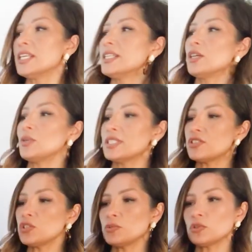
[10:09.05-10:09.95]
They always
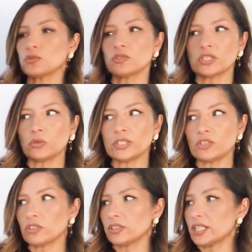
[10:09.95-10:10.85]
assume you only
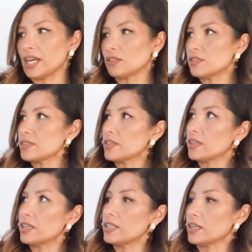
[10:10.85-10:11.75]
look on the outside,